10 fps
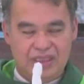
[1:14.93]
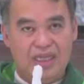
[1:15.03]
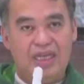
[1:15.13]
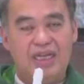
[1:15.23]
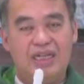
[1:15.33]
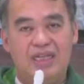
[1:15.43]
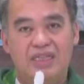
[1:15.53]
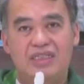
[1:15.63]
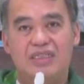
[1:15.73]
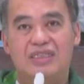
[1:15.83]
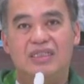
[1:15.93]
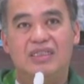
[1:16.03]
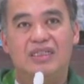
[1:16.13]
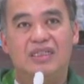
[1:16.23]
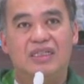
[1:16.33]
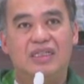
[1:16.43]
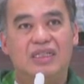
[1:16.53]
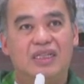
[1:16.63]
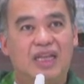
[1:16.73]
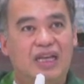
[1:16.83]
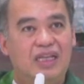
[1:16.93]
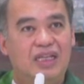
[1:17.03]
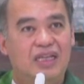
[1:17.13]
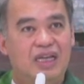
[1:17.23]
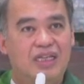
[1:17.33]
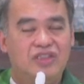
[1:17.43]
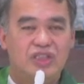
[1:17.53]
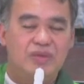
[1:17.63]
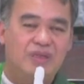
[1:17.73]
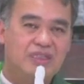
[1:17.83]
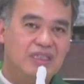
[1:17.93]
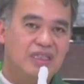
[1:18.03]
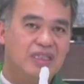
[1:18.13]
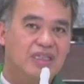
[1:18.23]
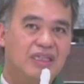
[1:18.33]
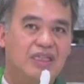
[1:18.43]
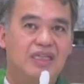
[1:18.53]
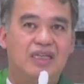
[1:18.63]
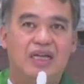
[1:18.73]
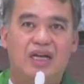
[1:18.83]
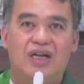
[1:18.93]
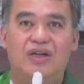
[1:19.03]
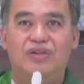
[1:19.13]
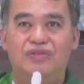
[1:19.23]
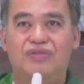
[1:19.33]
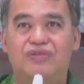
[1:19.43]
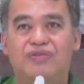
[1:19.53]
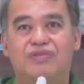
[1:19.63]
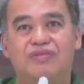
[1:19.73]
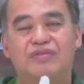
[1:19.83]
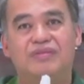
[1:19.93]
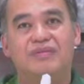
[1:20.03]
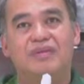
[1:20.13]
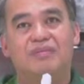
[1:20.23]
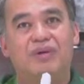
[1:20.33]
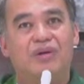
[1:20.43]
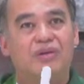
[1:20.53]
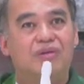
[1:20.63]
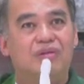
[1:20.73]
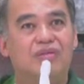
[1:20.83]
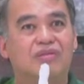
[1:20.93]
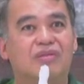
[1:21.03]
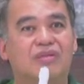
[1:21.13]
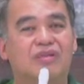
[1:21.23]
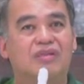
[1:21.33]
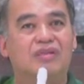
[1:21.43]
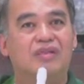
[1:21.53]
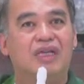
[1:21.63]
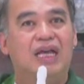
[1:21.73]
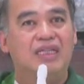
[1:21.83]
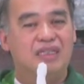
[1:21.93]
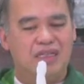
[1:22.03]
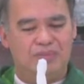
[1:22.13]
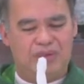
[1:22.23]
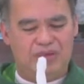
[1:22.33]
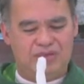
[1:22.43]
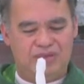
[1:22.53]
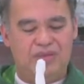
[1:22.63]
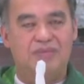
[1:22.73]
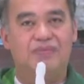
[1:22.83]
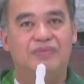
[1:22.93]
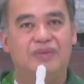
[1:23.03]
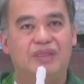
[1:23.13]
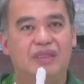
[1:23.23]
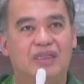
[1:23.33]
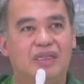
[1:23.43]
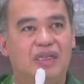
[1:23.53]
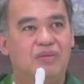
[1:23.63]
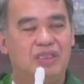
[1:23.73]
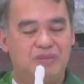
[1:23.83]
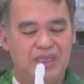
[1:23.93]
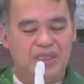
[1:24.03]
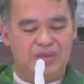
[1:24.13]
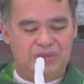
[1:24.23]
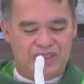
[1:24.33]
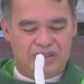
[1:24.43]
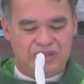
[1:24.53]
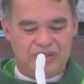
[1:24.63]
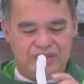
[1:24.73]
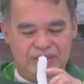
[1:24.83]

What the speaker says: and that is the legitimacy of Paul as an apostle. He was being questioned.